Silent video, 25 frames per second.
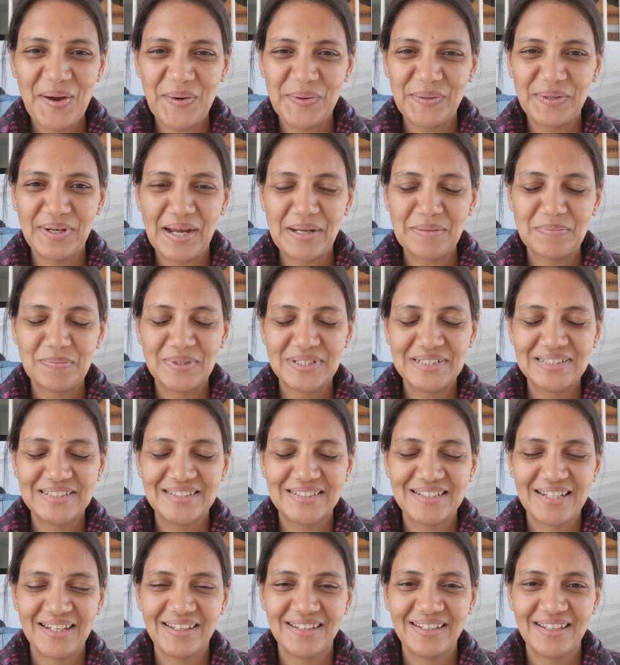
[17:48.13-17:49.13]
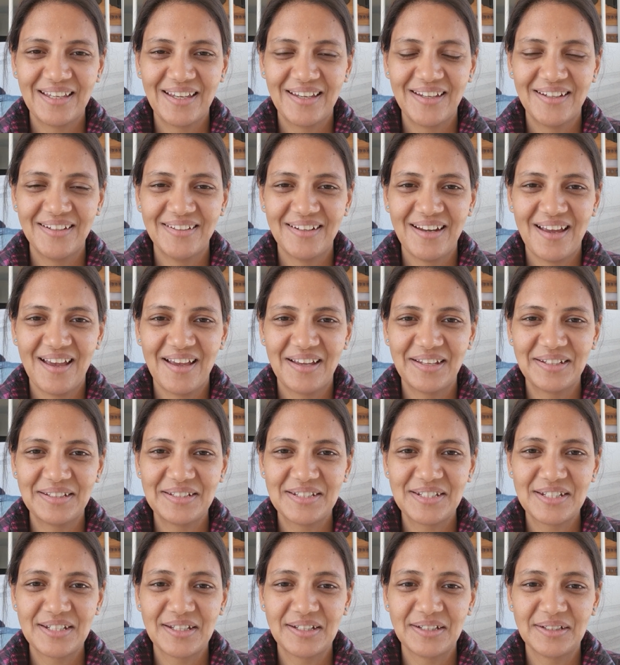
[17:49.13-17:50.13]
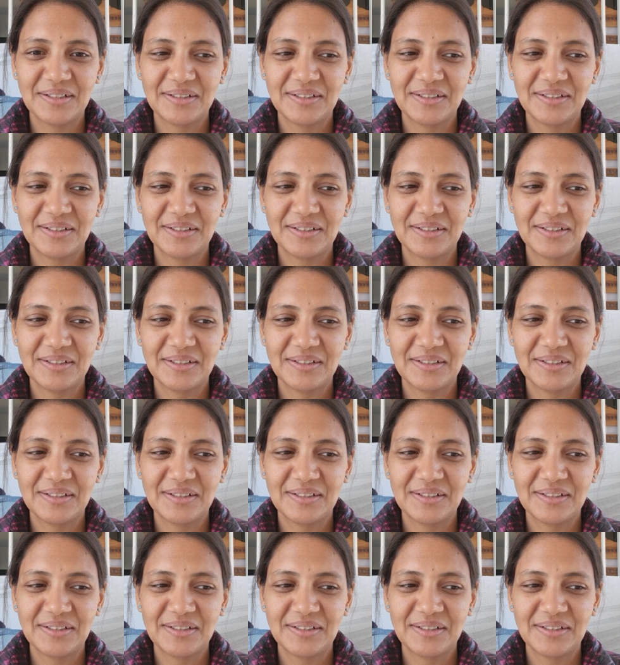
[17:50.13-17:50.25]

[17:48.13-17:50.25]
All right, please take care, and